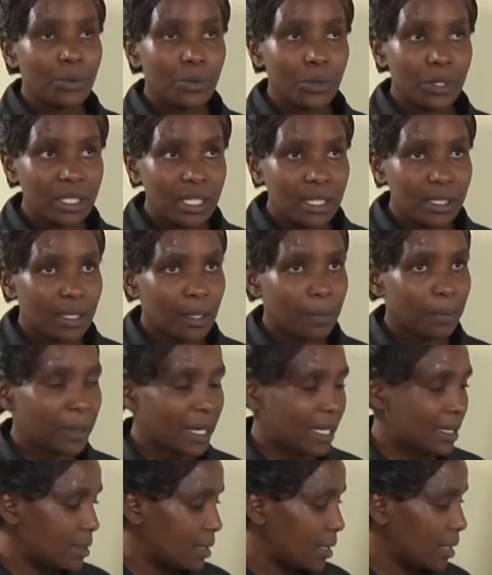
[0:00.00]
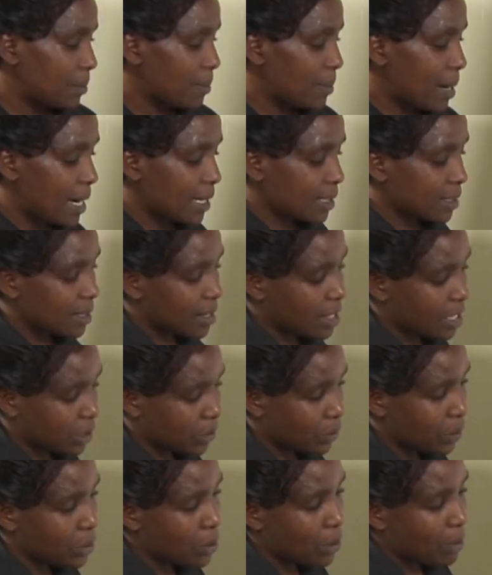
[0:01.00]
which is the plastic bags
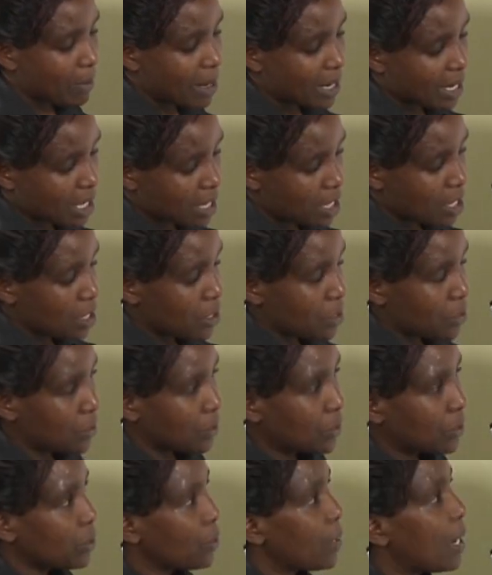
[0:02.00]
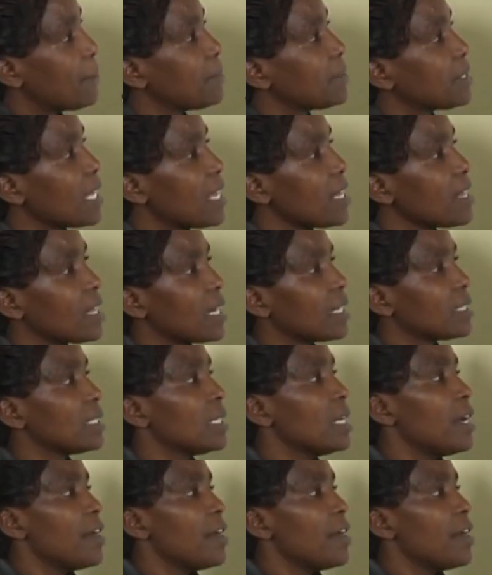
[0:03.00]
that we normally use. So I'm saying that